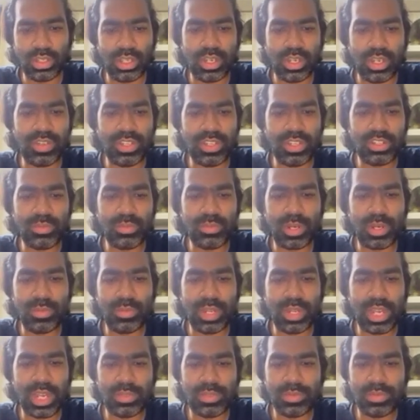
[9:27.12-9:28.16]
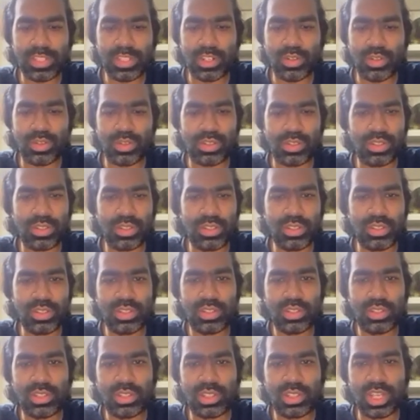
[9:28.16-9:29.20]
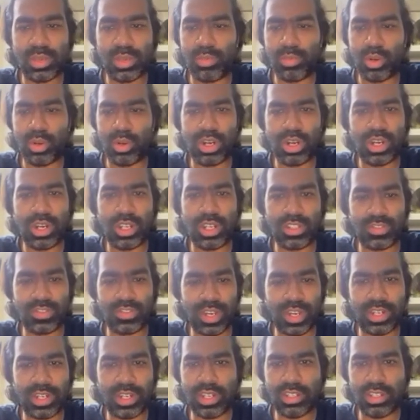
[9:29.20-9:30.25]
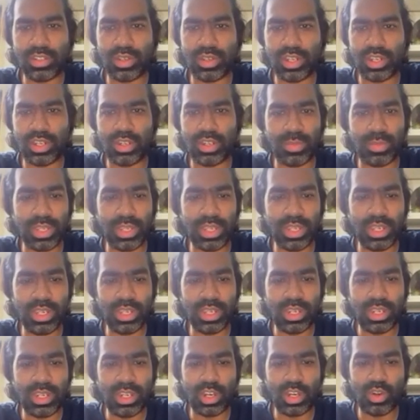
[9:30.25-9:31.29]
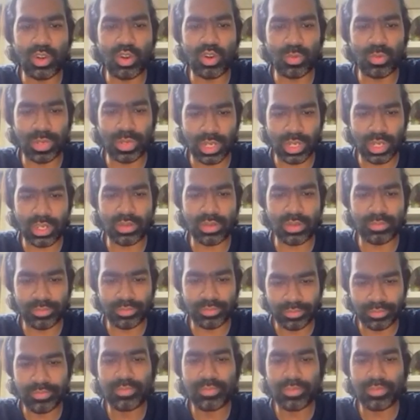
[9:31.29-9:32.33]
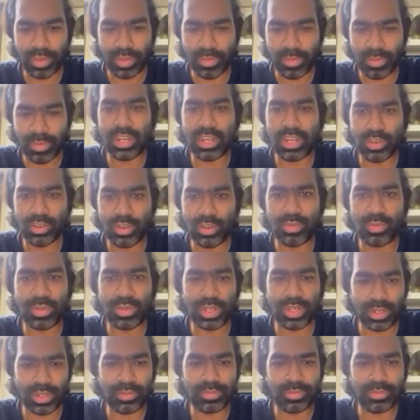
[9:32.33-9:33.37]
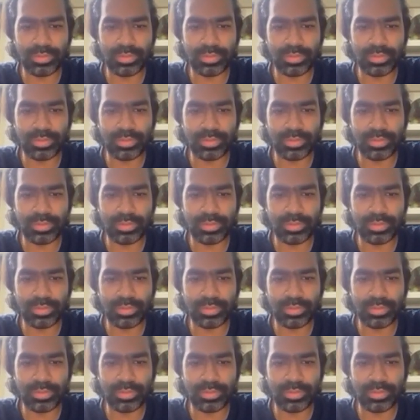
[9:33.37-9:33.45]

Invasive pulmonary aspergillosis. The important risk factor is going to be neutropenia, febrile neutropenia.